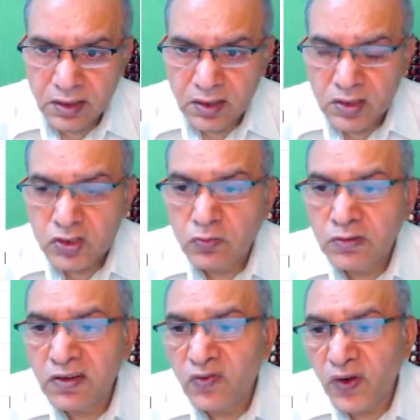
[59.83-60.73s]
So we
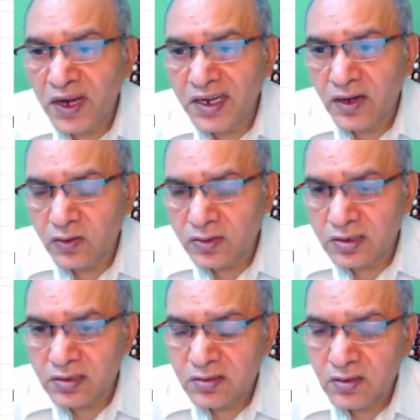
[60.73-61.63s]
will find out
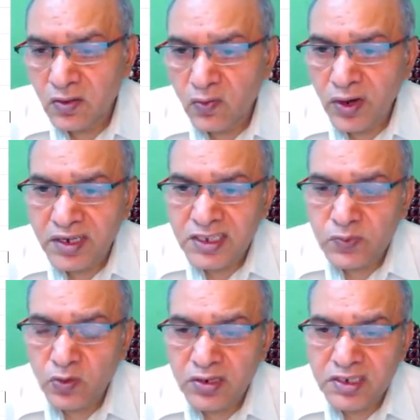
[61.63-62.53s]
what is
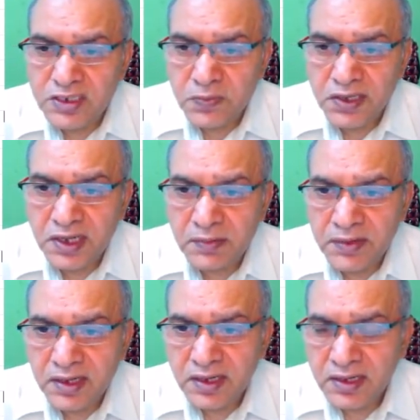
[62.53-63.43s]
voltage BAV,